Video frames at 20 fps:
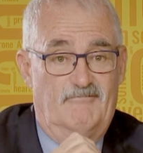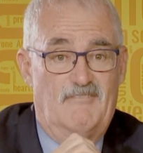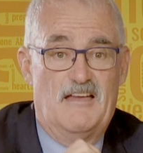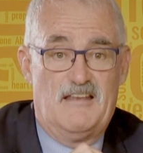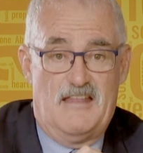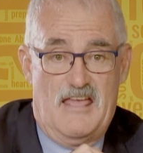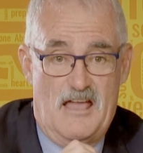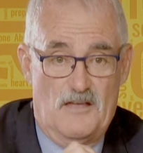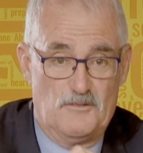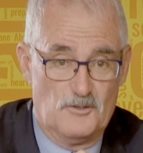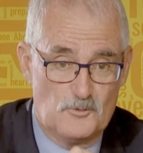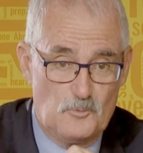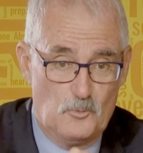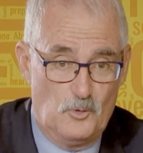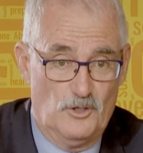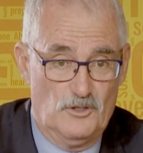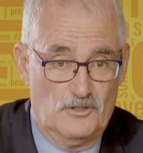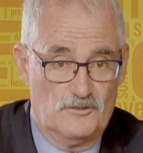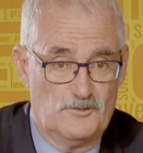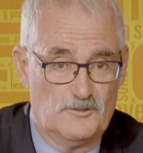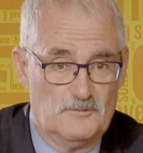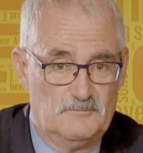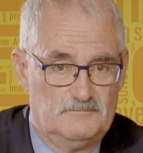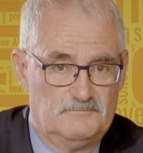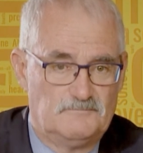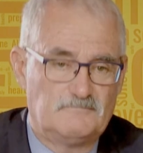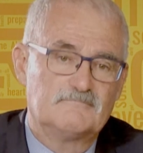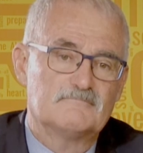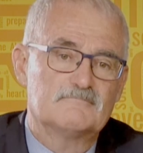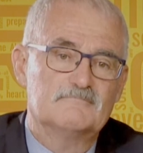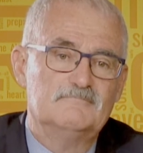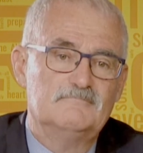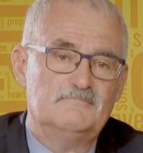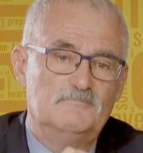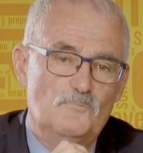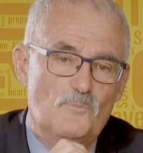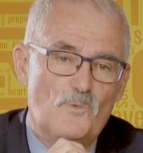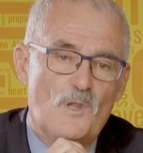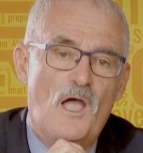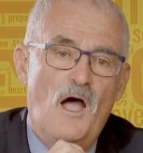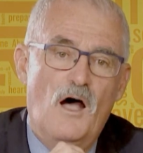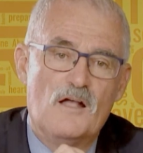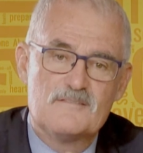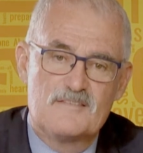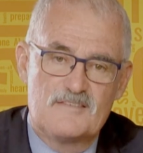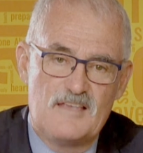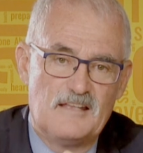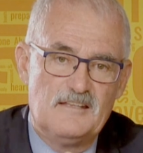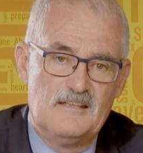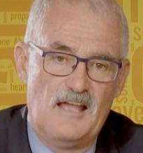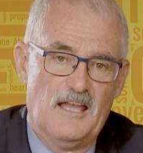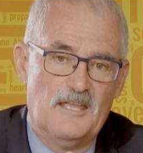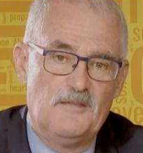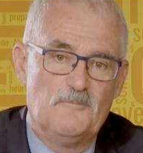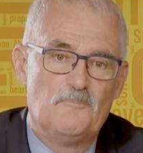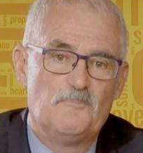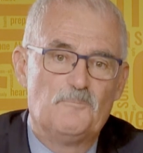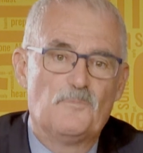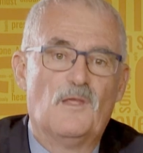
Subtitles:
at how this works. On Sunday,